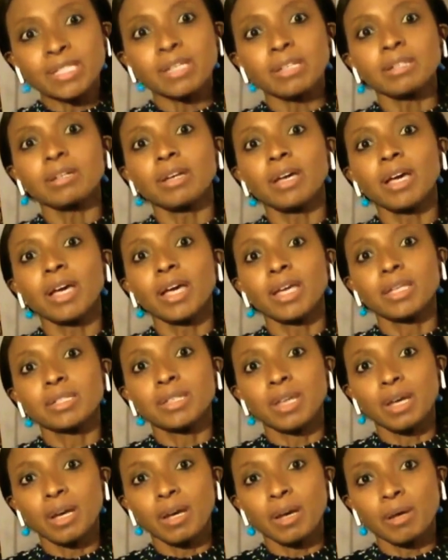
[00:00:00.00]
better
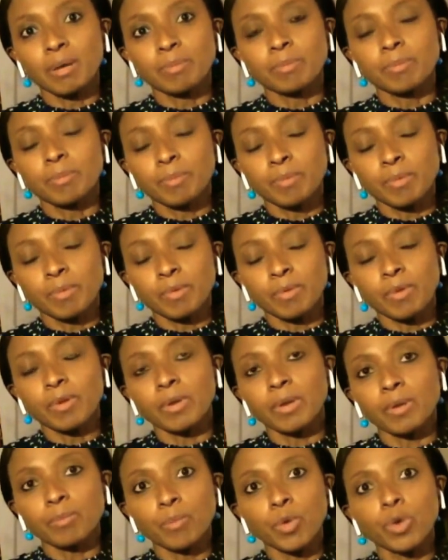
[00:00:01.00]
and
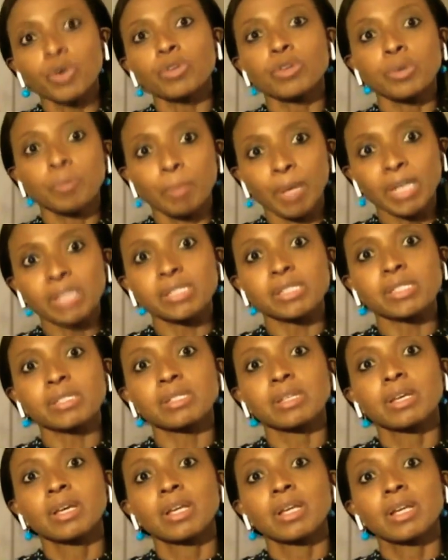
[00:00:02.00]
more
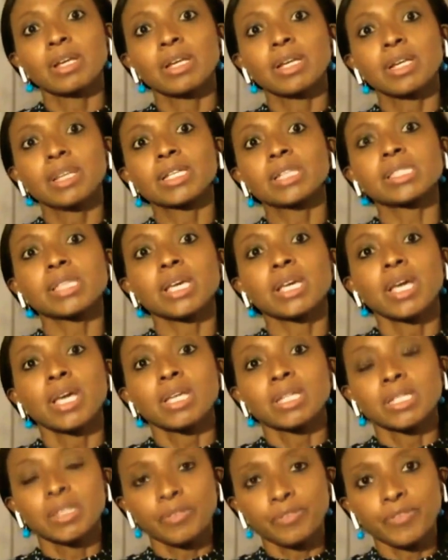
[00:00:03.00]
robust let's
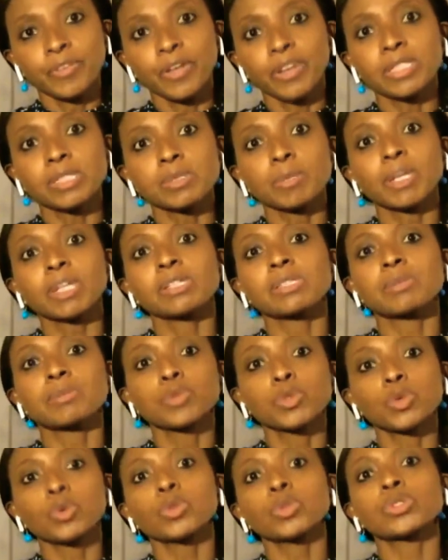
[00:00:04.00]
say, defense
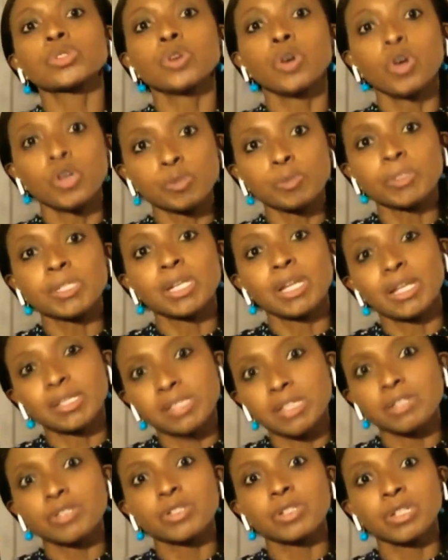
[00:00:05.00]
mechanism towards
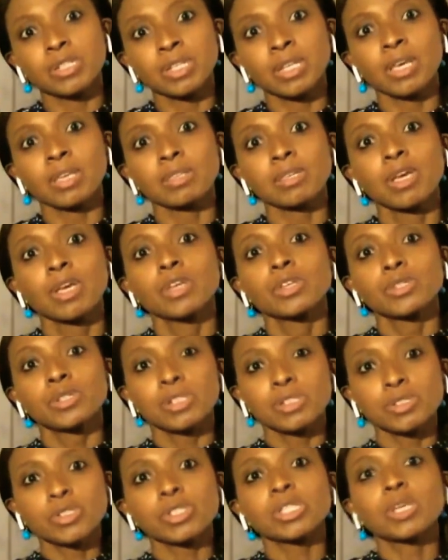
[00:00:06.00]
hospitalization and death.
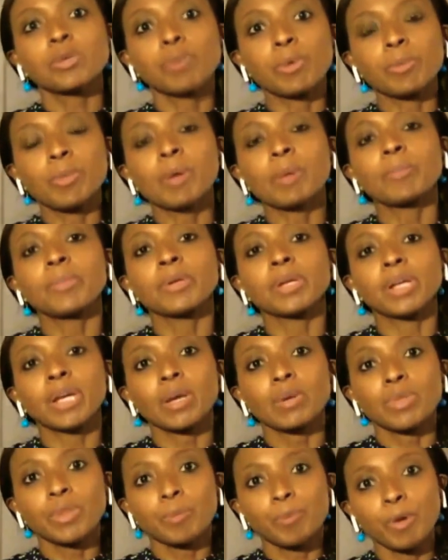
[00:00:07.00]
So let's just keep
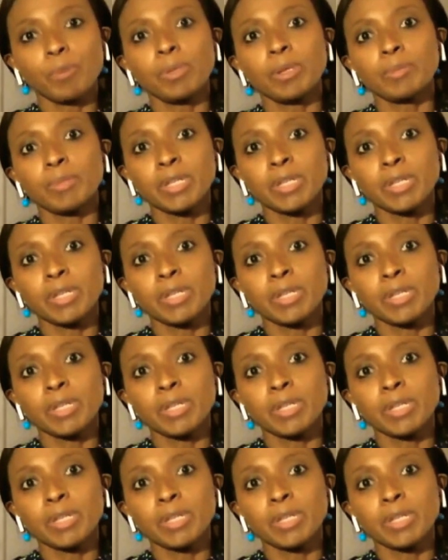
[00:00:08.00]
remembering the